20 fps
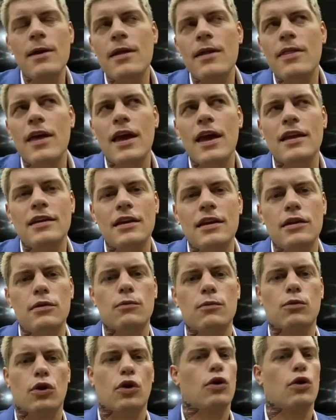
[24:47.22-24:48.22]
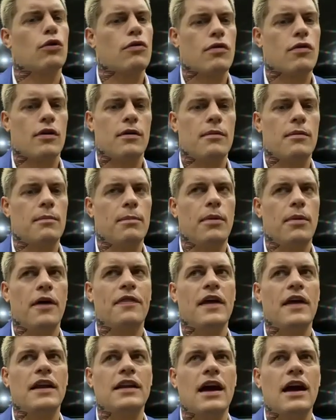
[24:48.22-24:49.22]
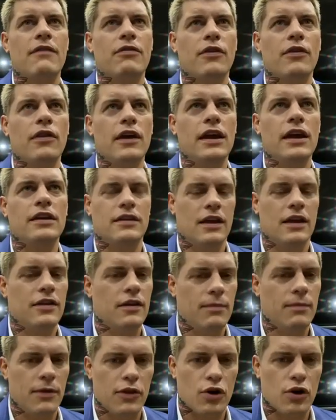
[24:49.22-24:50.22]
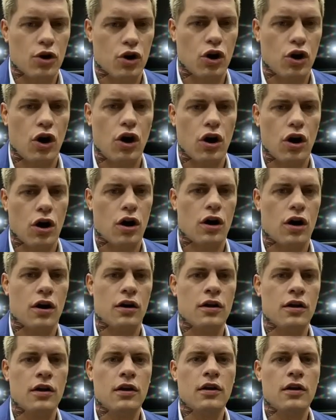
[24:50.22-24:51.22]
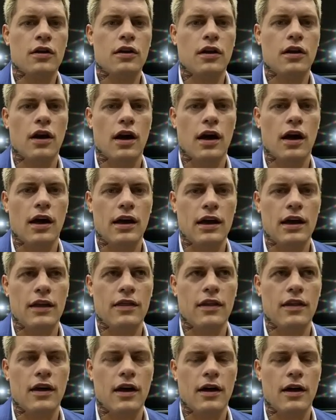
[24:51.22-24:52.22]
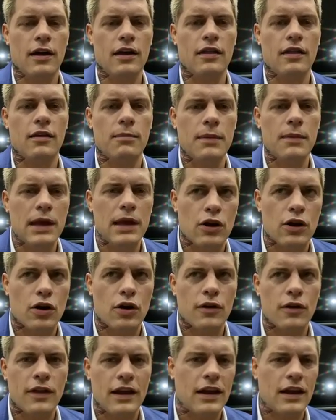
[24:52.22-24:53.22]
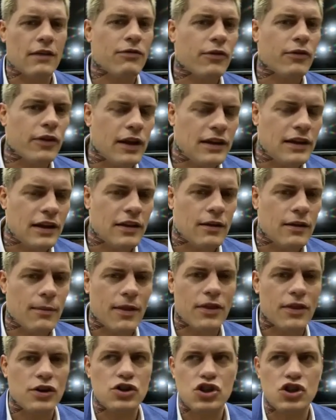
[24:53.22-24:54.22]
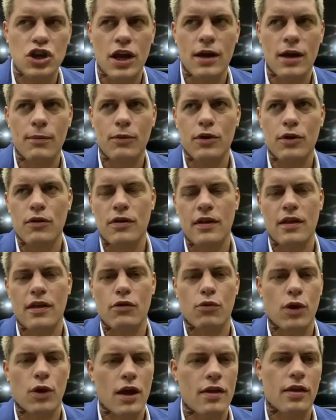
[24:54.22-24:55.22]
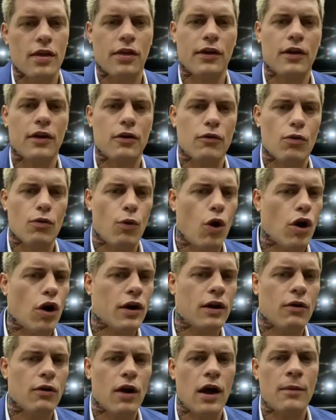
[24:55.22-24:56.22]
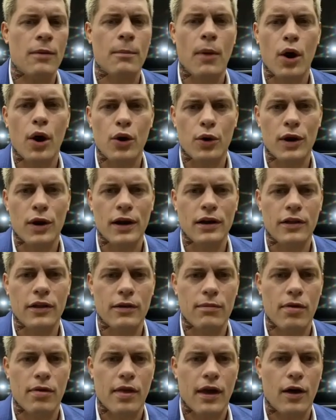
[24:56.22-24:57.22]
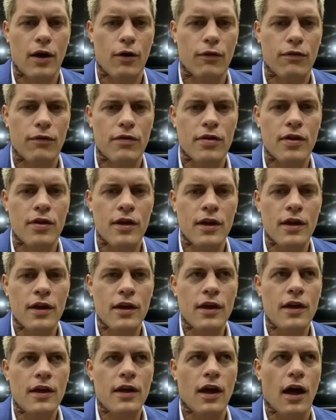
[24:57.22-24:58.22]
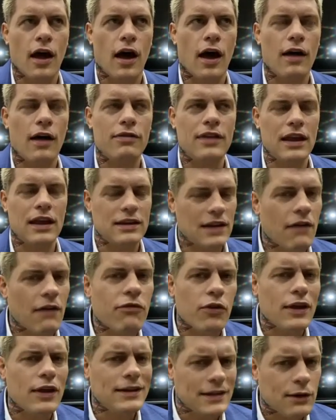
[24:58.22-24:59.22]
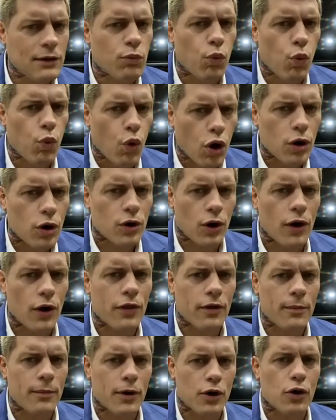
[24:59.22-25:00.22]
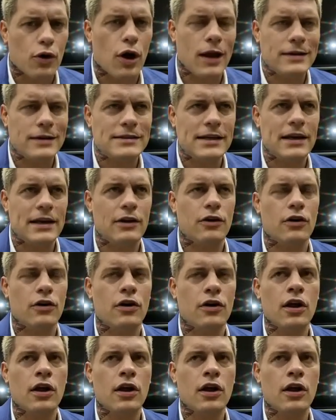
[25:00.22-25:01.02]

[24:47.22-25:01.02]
they didn't rehearse them, but they definitely did them in their car, uh, in the in the mirror. They definitely did them at the gym when you see these wrestlers walking around muttering to themselves. Uh, they definitely did work on them a great deal.